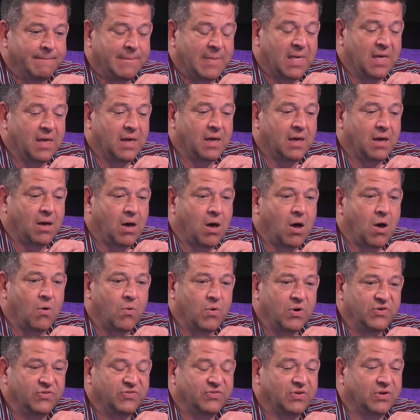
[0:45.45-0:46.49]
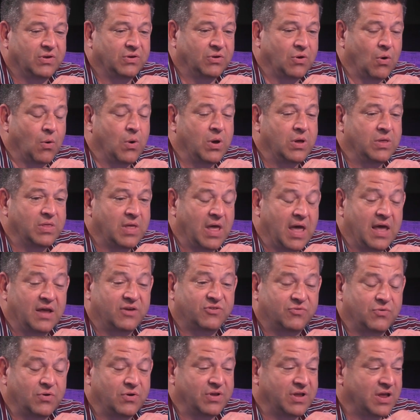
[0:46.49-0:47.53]
always going the
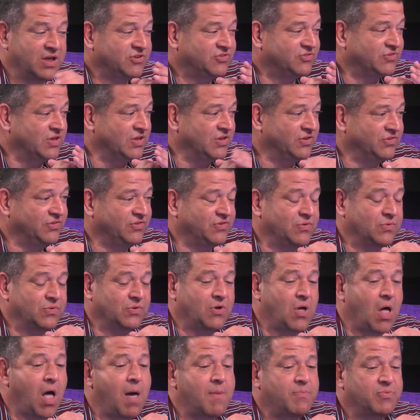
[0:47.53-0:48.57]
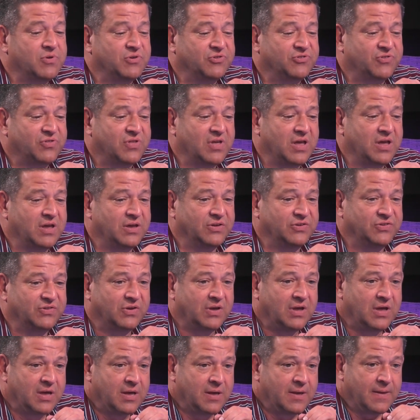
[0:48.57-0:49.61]
extra distance to accomplish things.
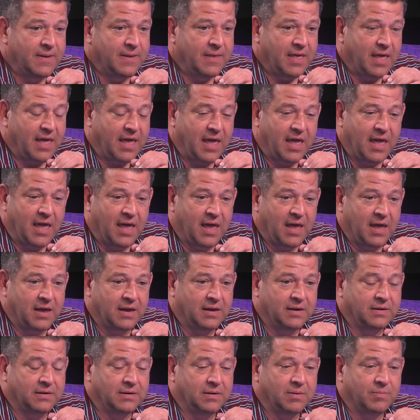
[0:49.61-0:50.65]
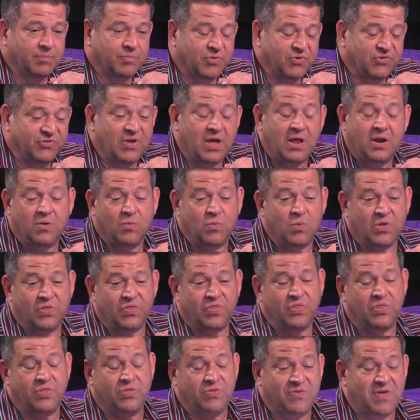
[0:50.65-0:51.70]
And presented with
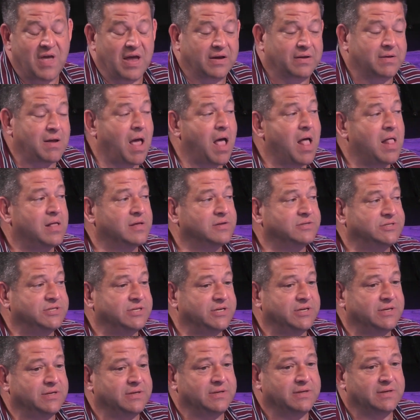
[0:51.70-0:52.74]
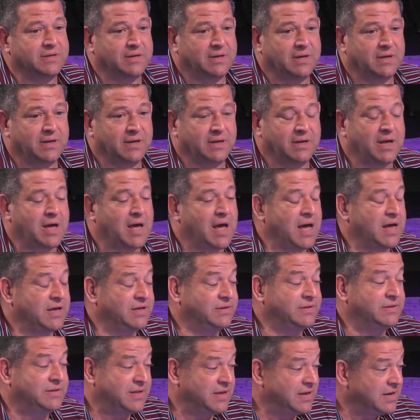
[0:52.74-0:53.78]
technology, I
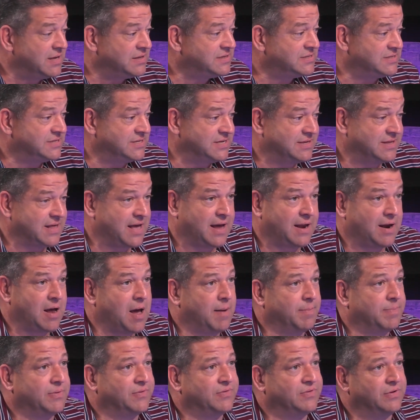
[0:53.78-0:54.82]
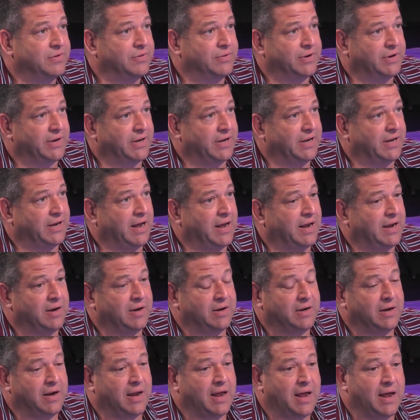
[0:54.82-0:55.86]
did see that opportunity
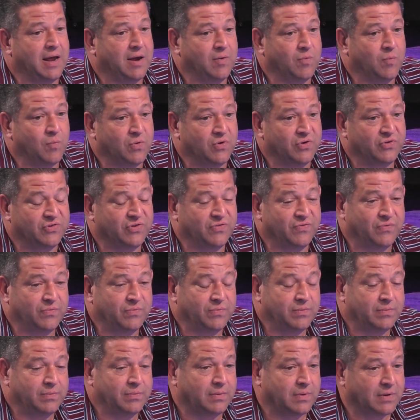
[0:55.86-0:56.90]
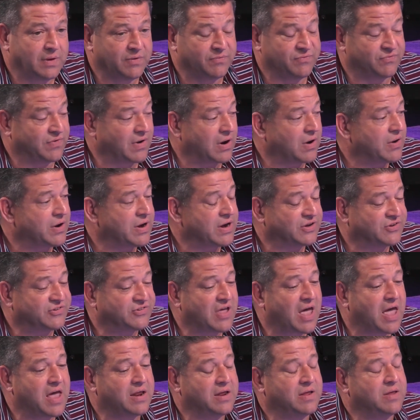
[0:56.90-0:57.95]
and was very
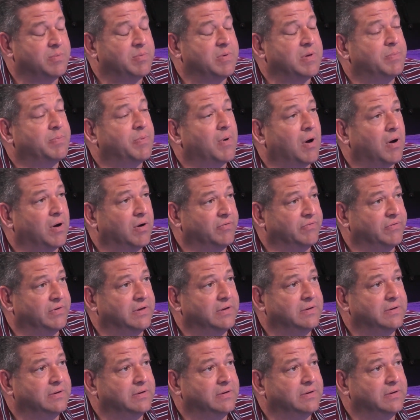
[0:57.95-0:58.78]
excited to be part of it.